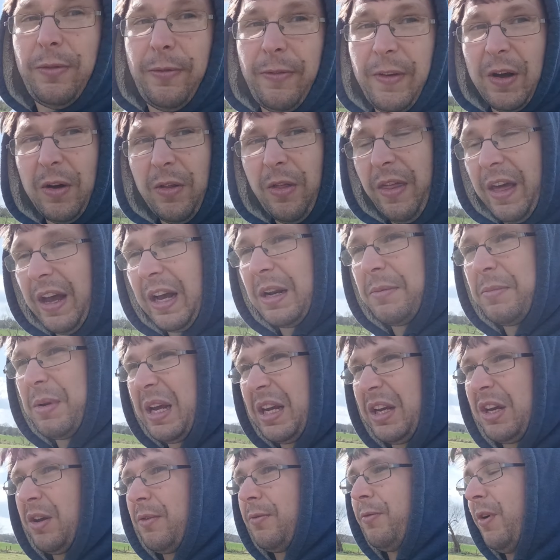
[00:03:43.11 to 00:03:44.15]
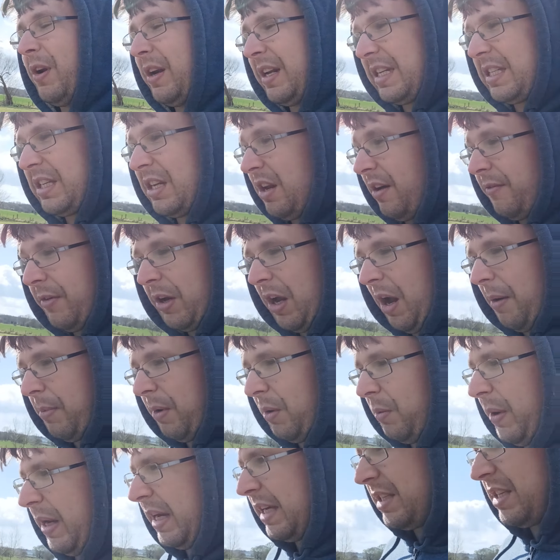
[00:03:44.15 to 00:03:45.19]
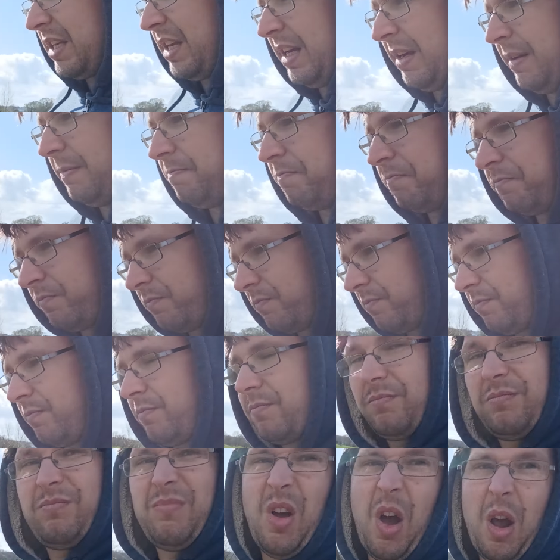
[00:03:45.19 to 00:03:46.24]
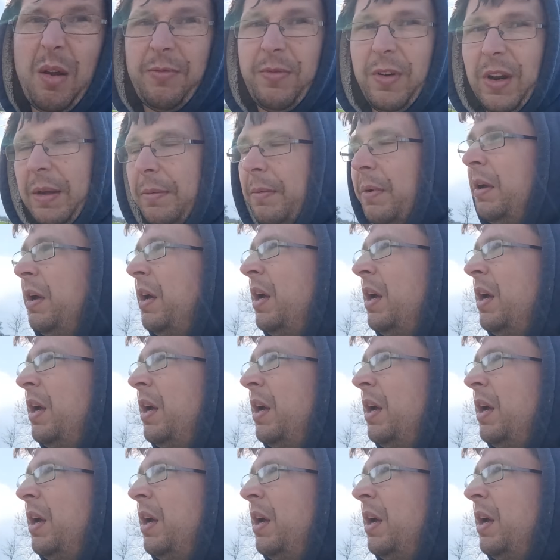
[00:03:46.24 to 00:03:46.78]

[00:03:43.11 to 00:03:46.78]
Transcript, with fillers: feel that they're going to be good for at least another couple of weeks, hopefully.